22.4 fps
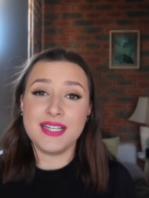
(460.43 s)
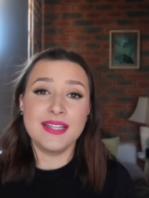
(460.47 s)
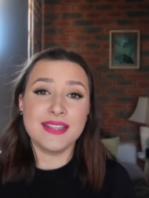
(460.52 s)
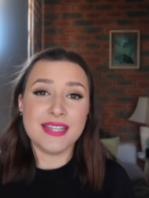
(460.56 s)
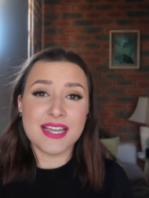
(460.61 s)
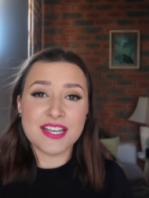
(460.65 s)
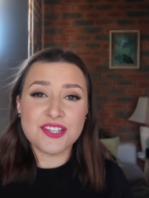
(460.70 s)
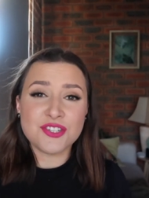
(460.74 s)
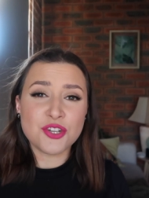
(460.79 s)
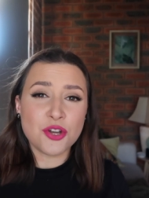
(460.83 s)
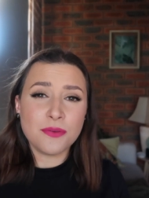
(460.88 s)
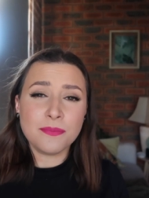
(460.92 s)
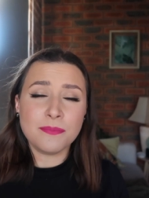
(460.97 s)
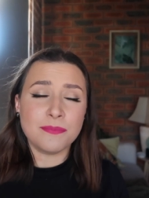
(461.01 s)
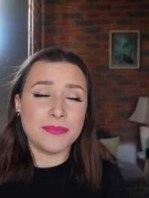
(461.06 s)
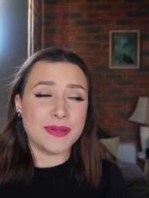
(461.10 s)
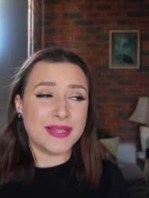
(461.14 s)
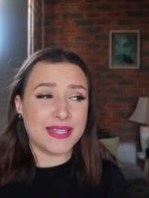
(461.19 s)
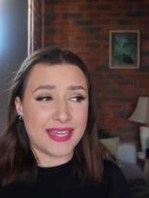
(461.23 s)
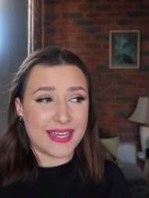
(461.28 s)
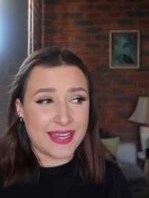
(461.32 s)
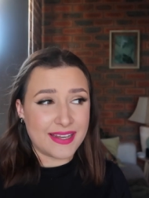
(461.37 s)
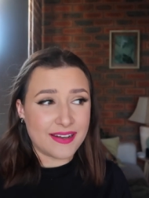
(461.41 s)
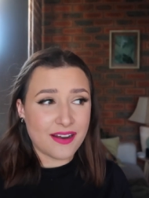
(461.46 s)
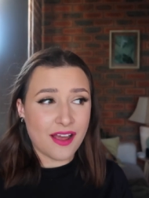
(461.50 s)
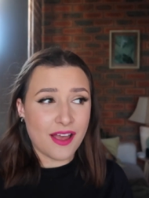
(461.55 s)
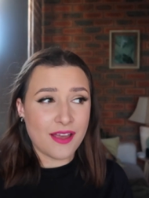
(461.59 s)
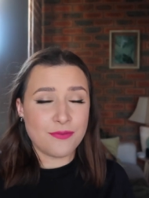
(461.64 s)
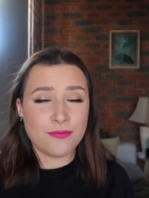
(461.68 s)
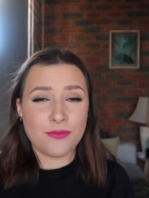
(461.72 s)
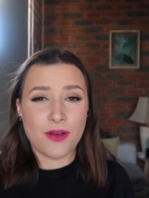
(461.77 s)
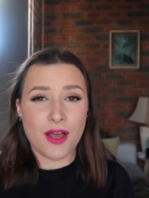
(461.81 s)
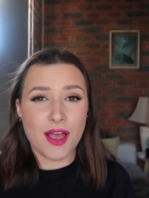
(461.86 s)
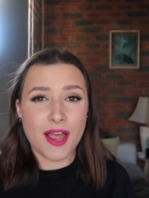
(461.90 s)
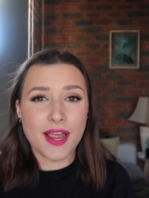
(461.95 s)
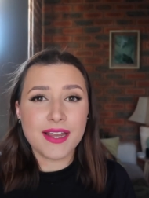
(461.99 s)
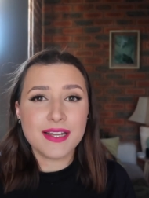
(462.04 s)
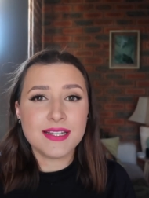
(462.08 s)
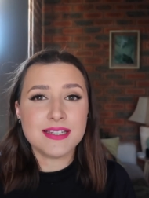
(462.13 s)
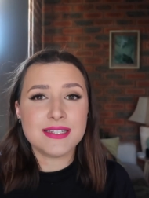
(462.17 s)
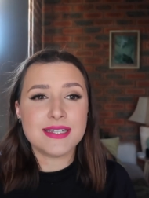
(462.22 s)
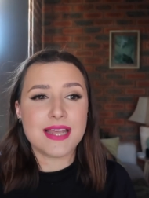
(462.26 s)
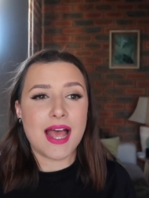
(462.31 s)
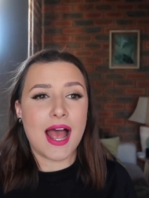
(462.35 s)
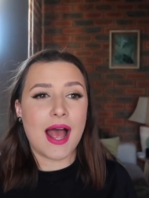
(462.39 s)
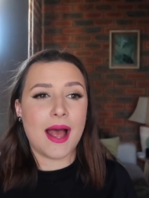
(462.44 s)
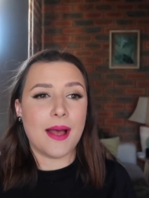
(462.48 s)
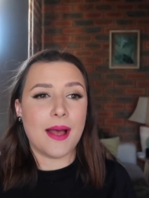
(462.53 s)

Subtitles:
They don't bleed, I find.